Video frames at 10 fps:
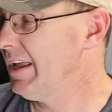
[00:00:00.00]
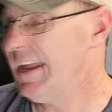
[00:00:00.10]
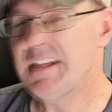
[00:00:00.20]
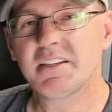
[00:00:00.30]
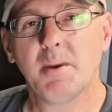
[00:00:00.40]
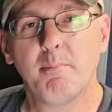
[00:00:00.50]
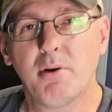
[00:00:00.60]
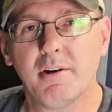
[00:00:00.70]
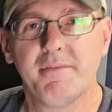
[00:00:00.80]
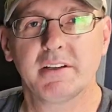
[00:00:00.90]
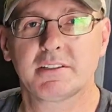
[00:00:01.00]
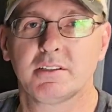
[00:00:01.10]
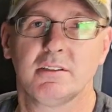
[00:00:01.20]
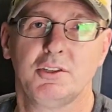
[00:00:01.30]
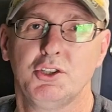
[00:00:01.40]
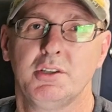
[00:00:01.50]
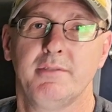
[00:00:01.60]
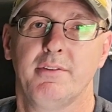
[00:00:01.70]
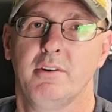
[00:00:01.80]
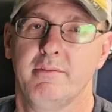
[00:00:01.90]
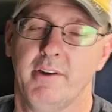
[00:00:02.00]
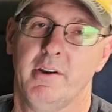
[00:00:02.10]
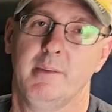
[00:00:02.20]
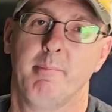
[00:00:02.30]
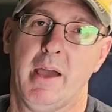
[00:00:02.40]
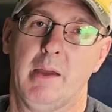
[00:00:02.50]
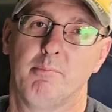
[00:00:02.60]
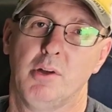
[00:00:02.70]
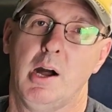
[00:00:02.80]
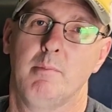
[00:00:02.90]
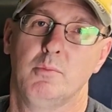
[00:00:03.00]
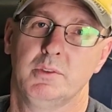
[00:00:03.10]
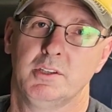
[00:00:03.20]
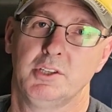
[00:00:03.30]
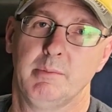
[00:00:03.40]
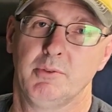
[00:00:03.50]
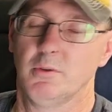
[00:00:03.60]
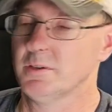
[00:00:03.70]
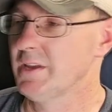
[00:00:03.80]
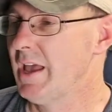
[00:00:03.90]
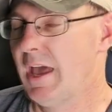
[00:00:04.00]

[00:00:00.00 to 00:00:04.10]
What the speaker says: It's a perfect solution for a very bad problem with the Jeep doors.